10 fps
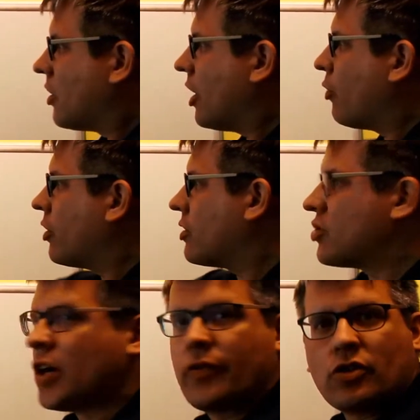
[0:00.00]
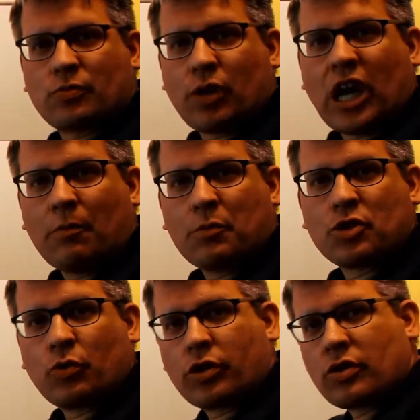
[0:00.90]
Okay, we're going to solve these problems,
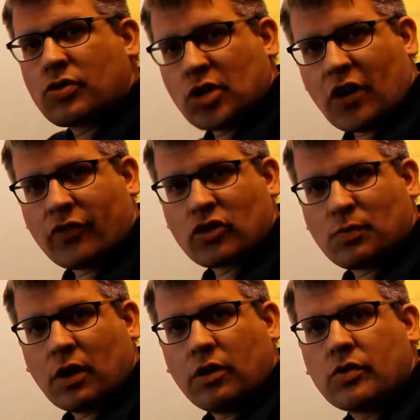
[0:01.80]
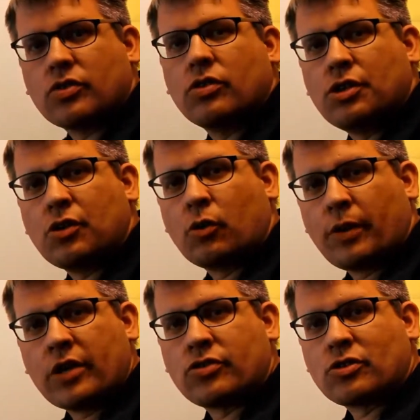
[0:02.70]
and we're going to solve this by using the equal
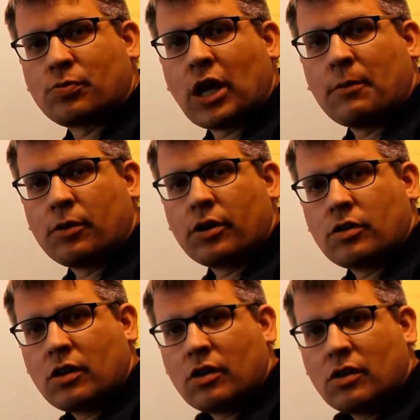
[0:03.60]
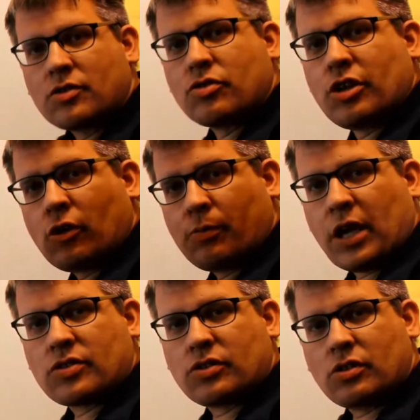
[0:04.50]
basis property. So equal
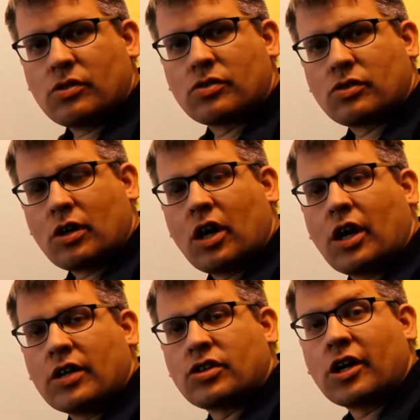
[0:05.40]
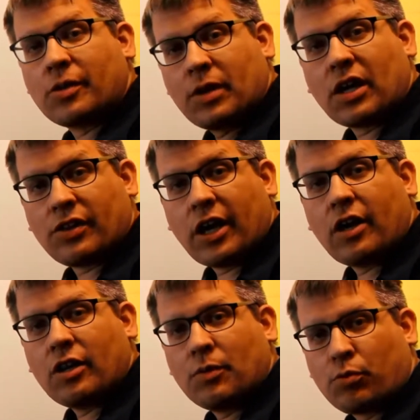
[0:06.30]
basis, uh, I talked about
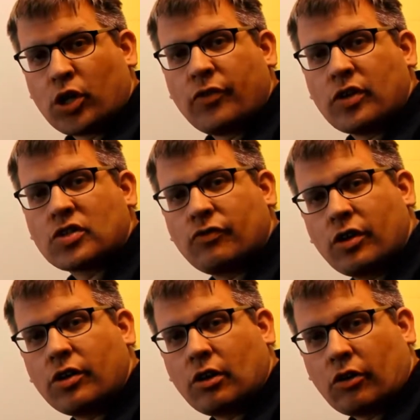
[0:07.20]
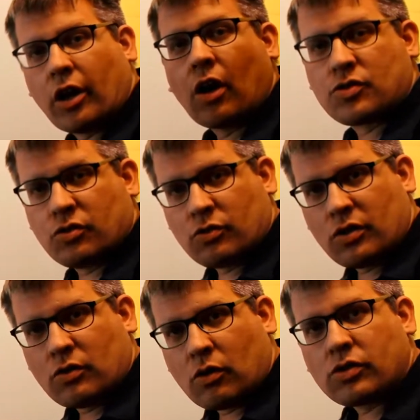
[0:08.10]
that in the previous video, and I also
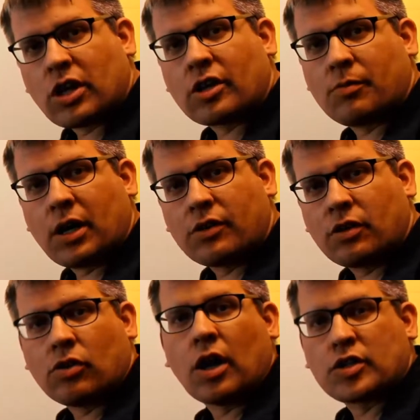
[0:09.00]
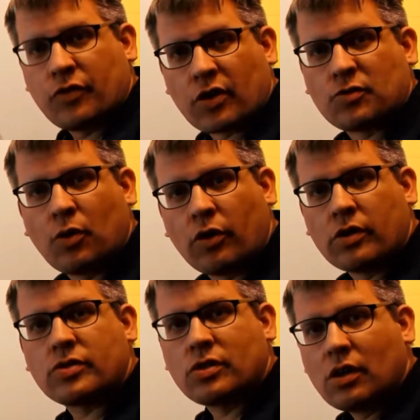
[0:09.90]
talked about the laws of
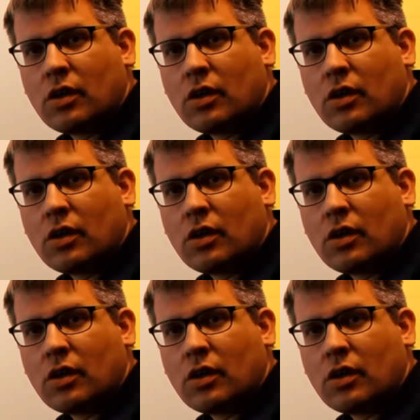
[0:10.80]
exponents.